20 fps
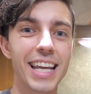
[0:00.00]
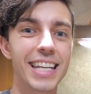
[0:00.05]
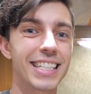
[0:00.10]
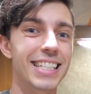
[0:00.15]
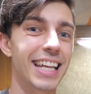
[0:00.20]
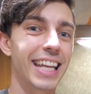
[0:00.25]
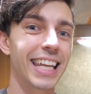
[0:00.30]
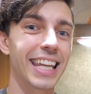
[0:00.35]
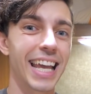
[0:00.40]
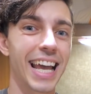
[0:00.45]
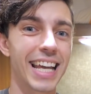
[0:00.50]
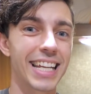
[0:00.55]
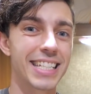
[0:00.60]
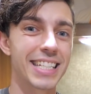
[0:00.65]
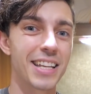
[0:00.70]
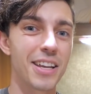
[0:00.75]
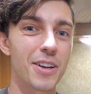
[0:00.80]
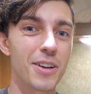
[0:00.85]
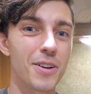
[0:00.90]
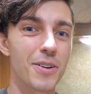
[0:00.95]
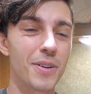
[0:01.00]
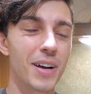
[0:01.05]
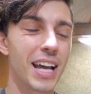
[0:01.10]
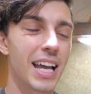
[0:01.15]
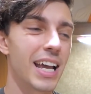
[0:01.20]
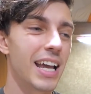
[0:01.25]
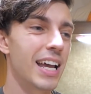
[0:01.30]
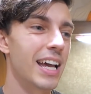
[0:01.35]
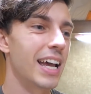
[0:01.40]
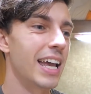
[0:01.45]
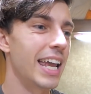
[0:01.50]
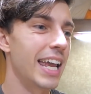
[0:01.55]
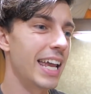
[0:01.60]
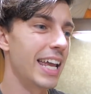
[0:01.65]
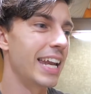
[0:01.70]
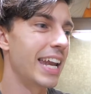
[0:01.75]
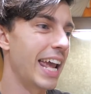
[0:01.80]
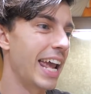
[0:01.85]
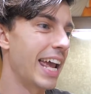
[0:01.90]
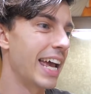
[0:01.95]
to get to
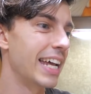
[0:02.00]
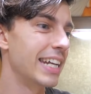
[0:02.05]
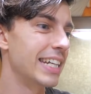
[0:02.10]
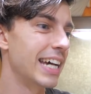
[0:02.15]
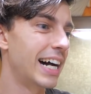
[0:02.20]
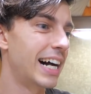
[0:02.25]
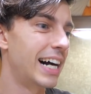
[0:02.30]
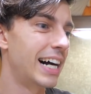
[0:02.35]
it. And